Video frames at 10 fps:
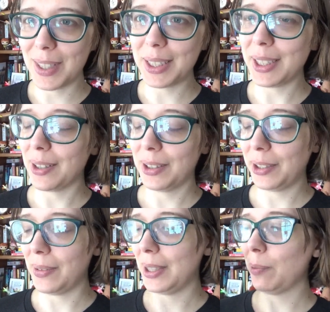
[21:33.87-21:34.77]
of this year,
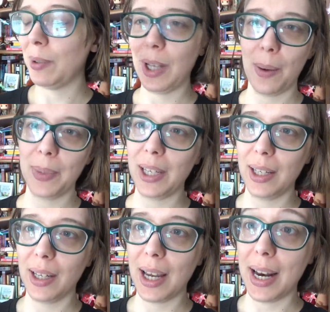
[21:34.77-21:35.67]
so this will not
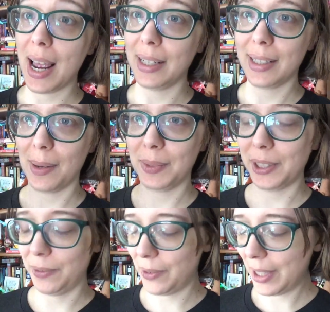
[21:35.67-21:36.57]
be an anytime
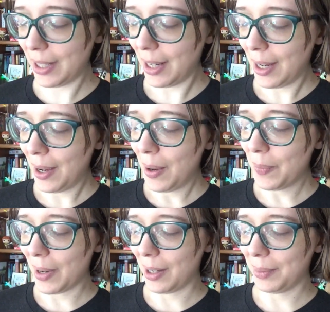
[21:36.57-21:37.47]
soon read,
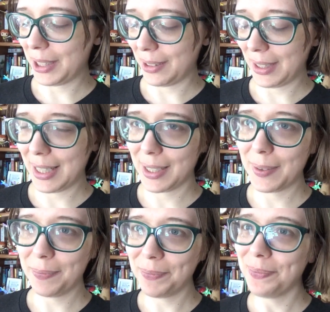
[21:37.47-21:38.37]
but I'm still
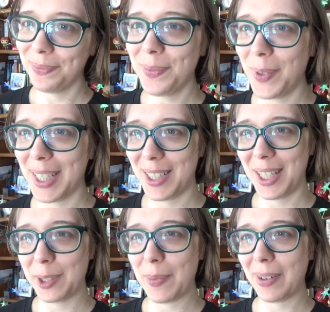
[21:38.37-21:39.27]
like wicked
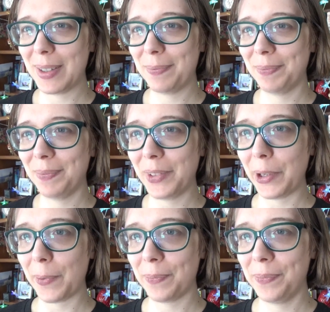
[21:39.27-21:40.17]
jazzed about it.
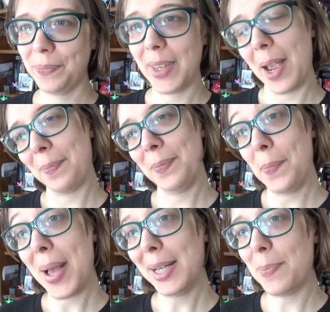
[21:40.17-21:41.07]
So yeah,
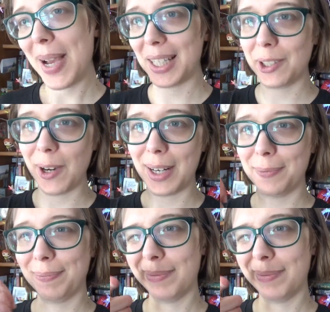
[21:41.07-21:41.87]
back to past Jen.